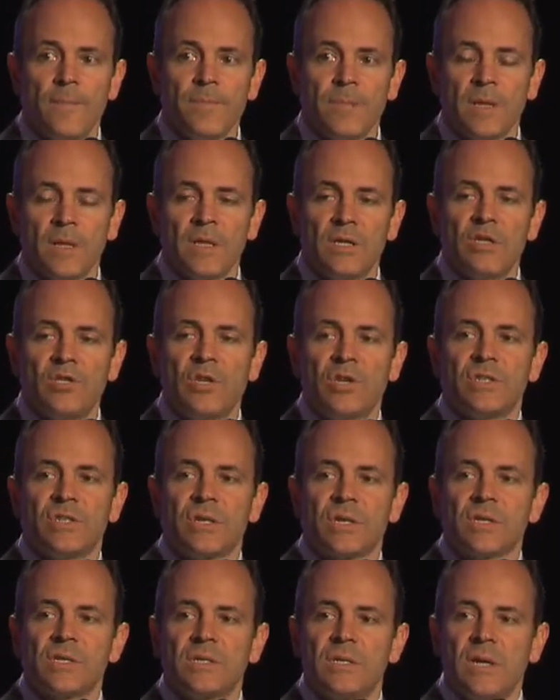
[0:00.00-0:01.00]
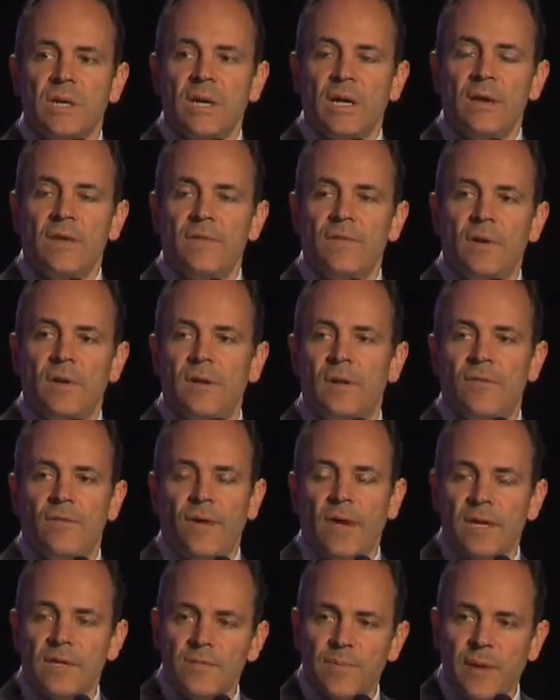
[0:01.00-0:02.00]
Logistics and
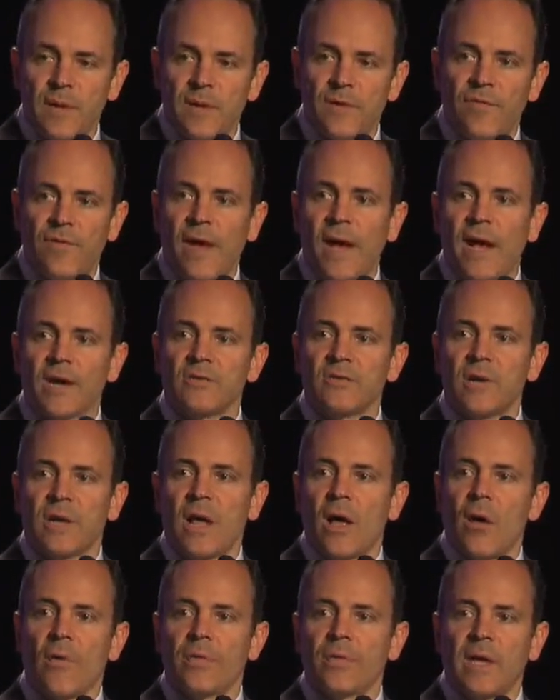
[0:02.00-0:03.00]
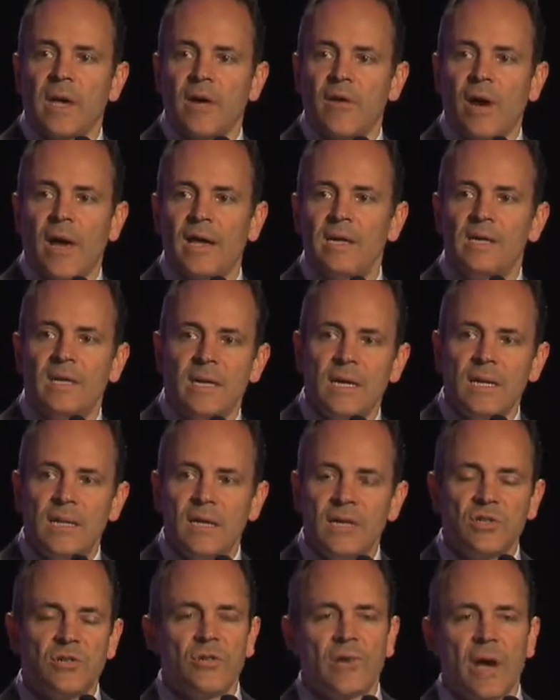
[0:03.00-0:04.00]
advanced manufacturing, healthcare, IT.
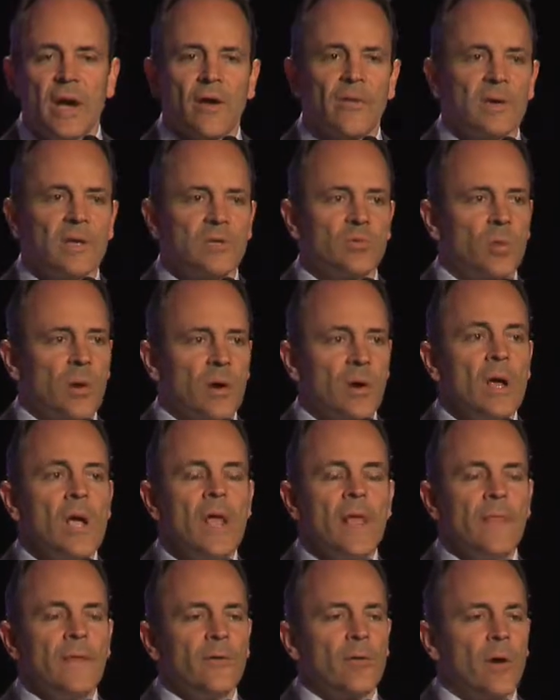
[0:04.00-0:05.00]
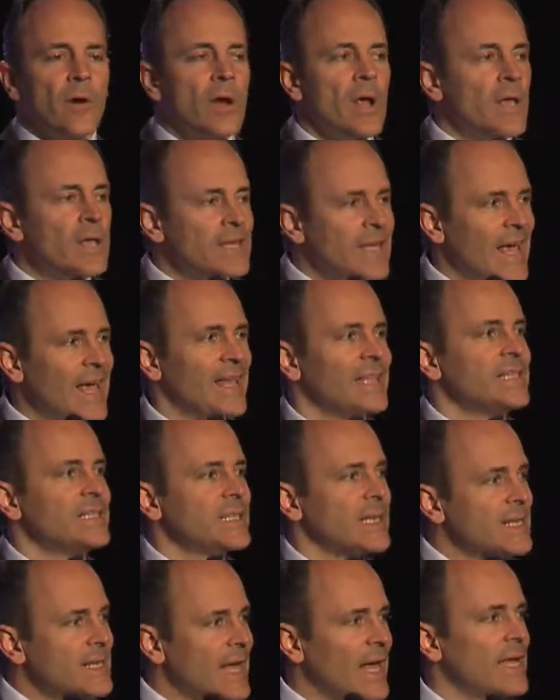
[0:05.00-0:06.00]
These are areas where there are tens
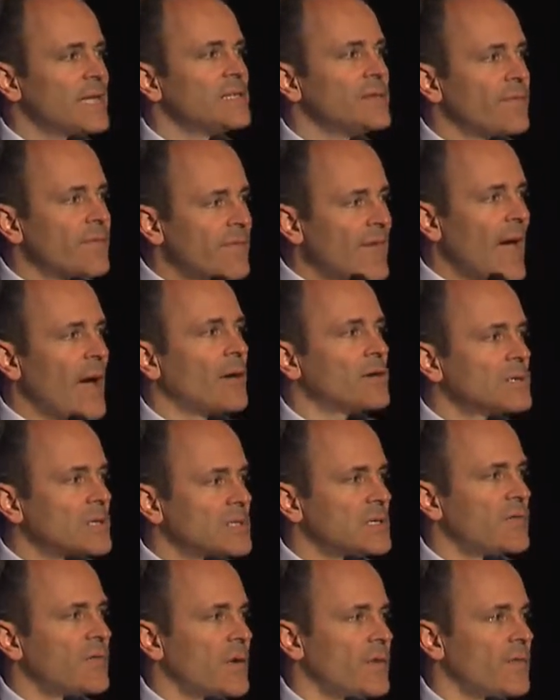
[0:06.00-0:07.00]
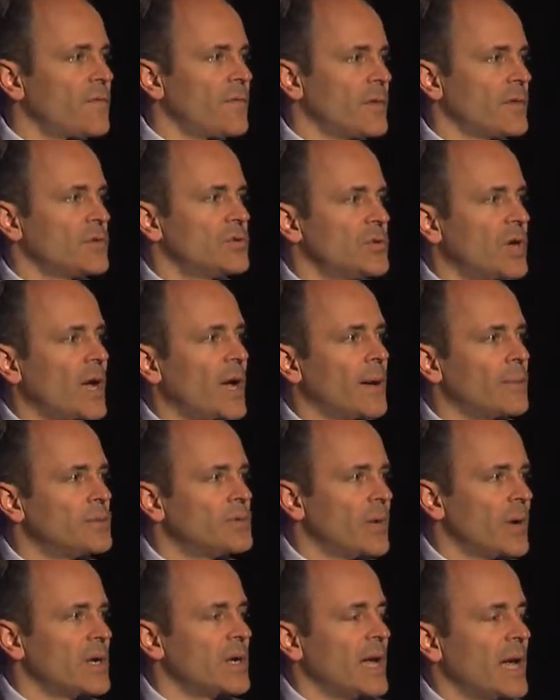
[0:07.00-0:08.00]
and tens of thousands of unfilled jobs
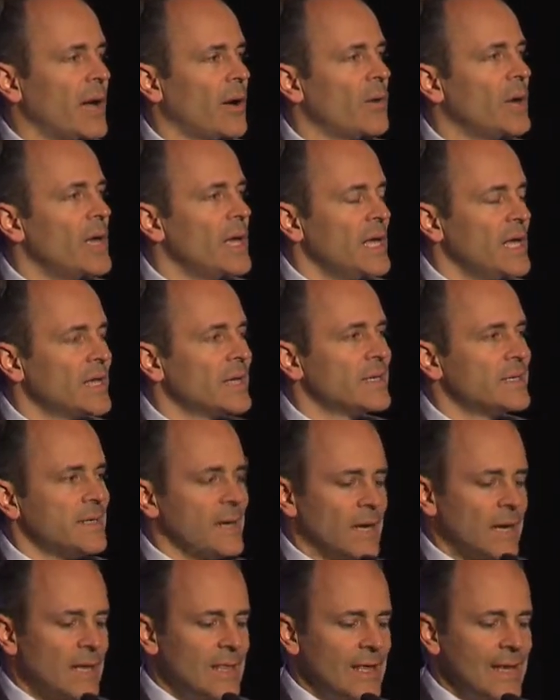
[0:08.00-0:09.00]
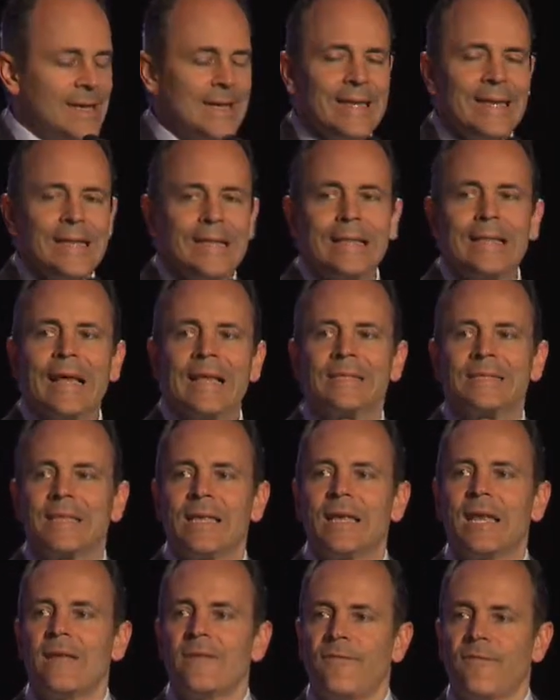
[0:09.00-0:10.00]
right now in Kentucky that need less than
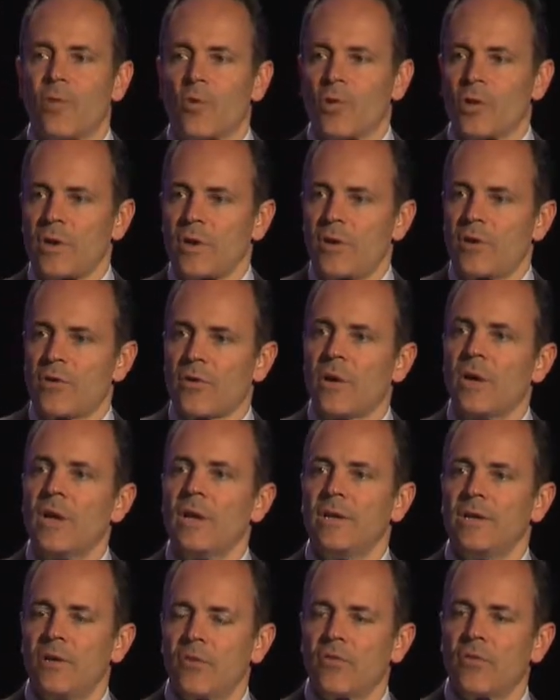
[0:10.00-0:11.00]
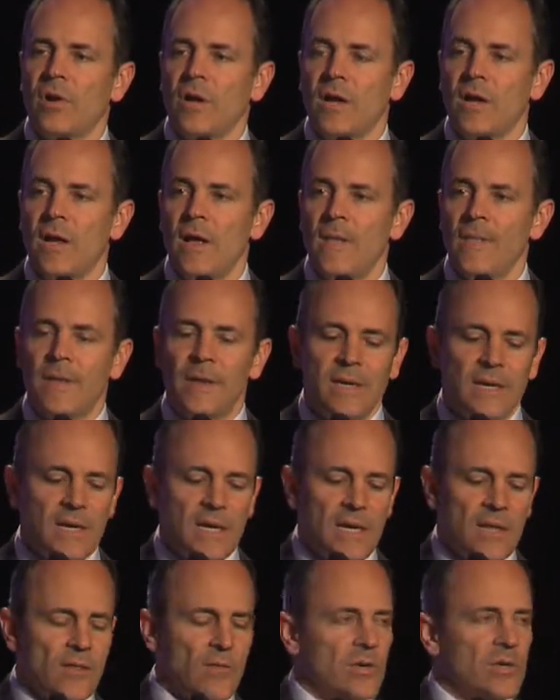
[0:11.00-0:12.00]
a 4-year degree, that need
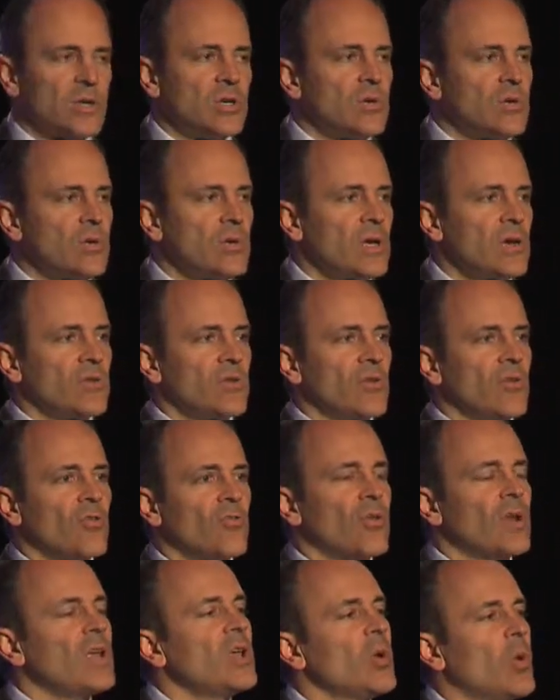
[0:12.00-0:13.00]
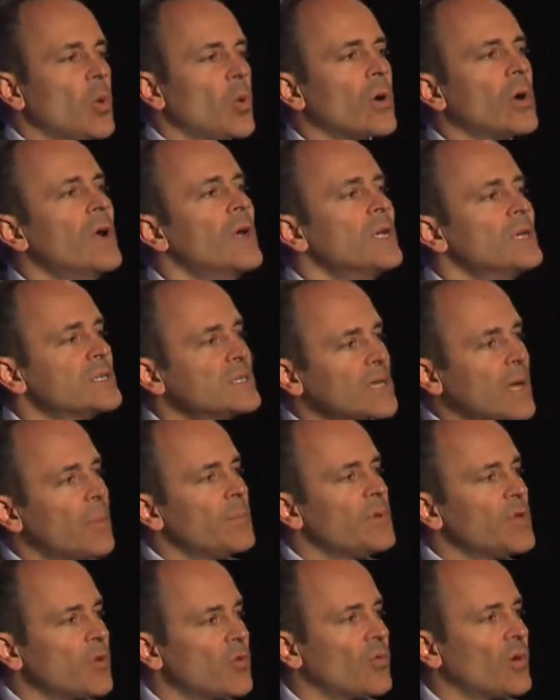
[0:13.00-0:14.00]
either a 2-year degree or some
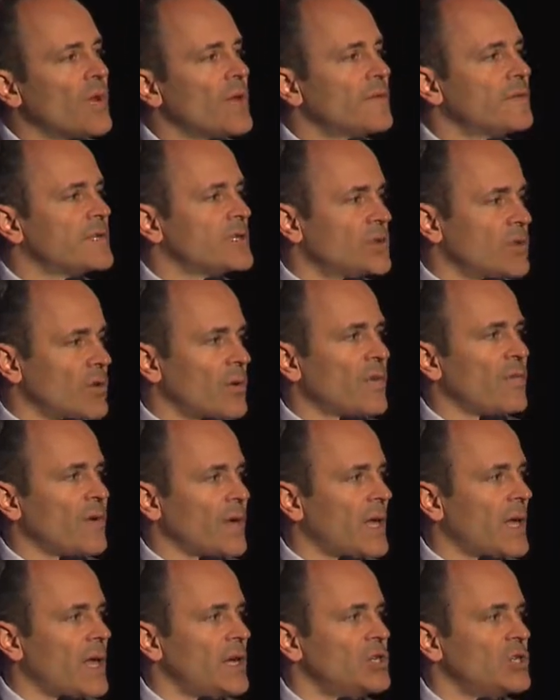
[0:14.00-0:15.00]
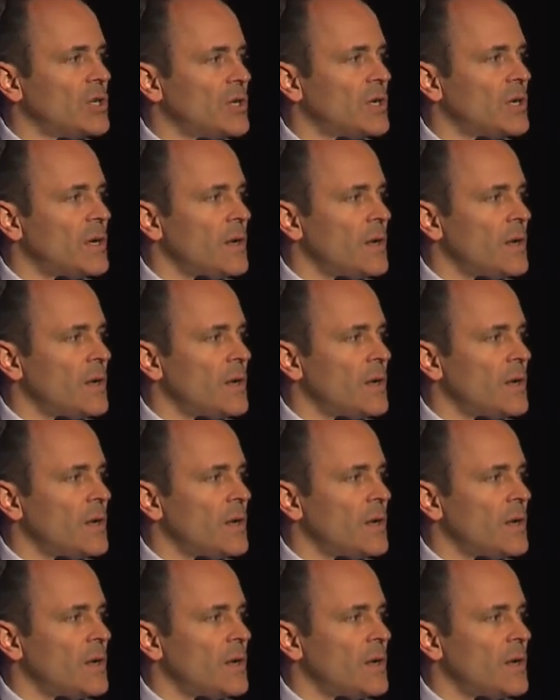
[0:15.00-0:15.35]
degree of certification